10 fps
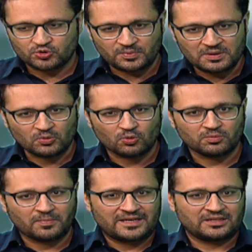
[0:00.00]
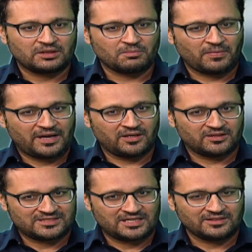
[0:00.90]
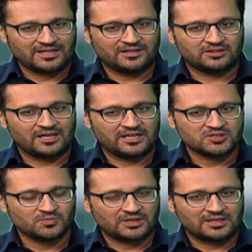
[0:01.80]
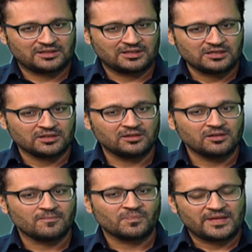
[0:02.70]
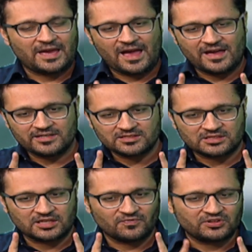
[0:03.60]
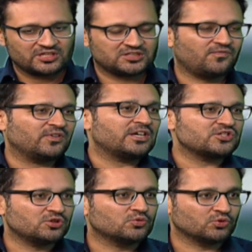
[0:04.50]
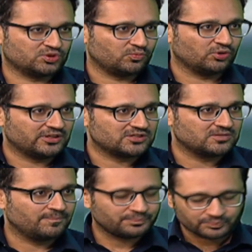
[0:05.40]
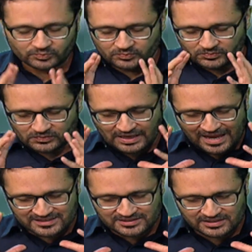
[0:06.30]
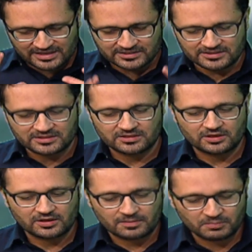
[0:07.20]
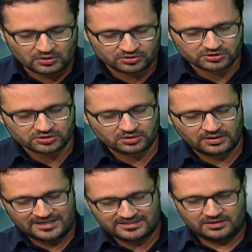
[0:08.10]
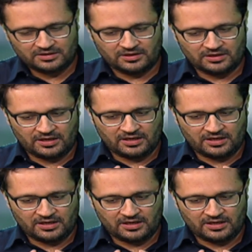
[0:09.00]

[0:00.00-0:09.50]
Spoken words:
The Supreme Court, by saying that the arrests were illegal, has given justification to those protests. Has in essence, because the